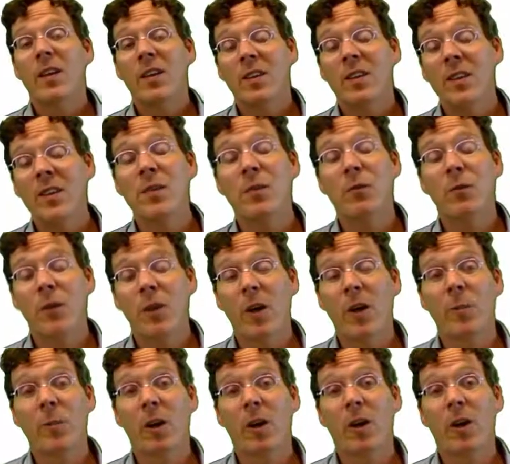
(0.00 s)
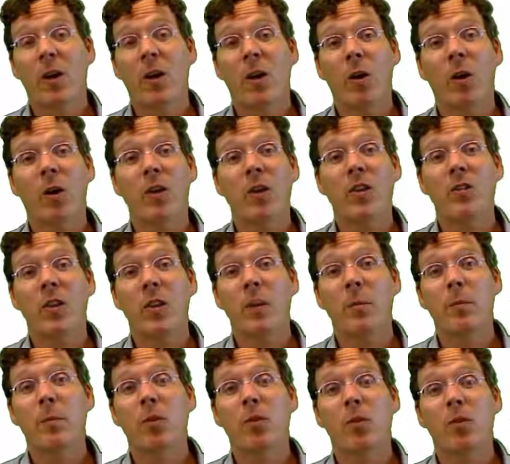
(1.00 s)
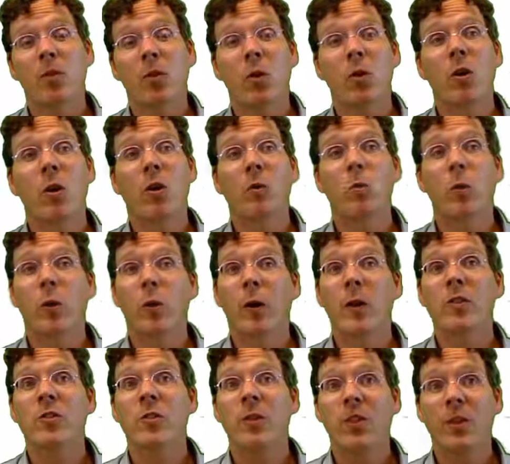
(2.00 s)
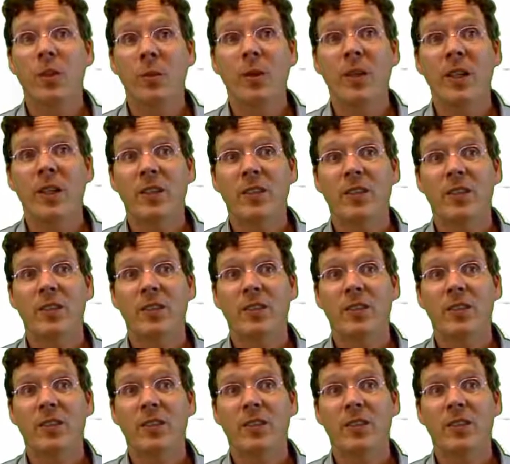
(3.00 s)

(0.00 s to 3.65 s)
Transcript: These phenomena are all examples of so-called regression to the mean.